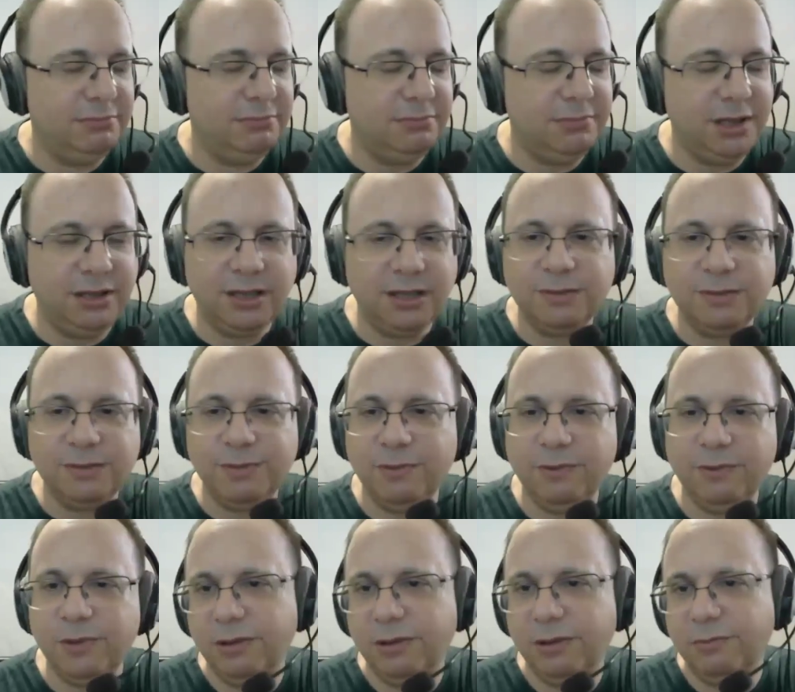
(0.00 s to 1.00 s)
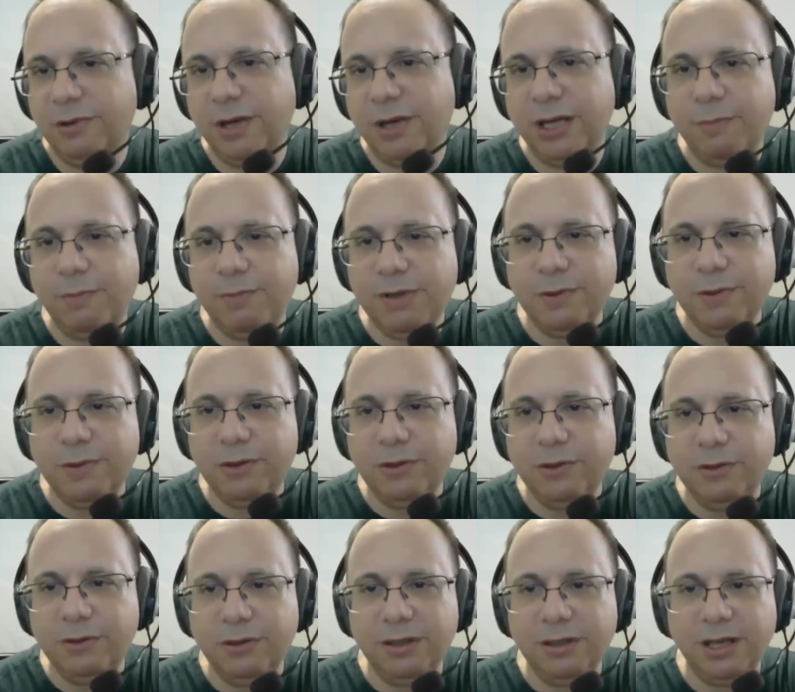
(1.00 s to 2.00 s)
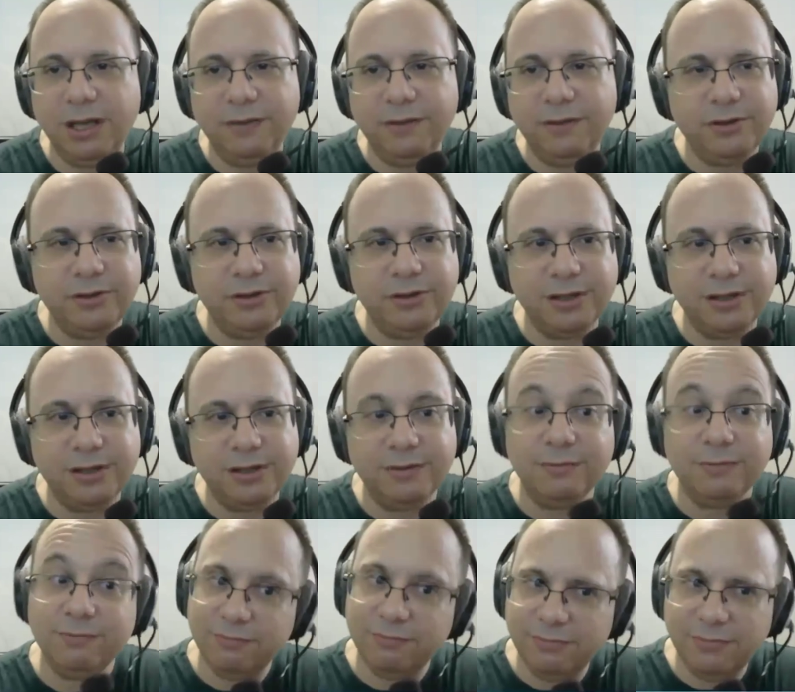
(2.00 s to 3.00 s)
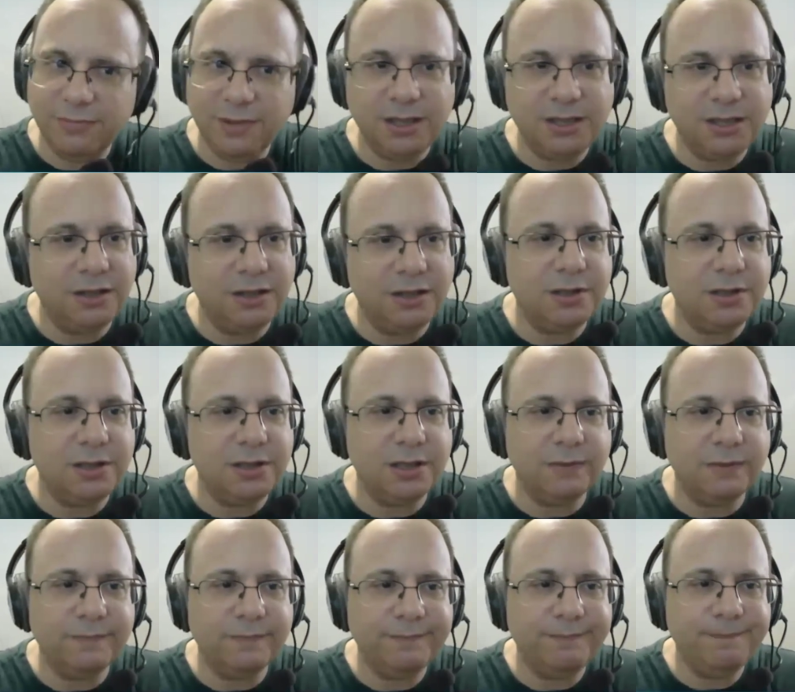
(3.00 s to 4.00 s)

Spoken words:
it tells me, well, what happens when you're doing like versions? It's interesting.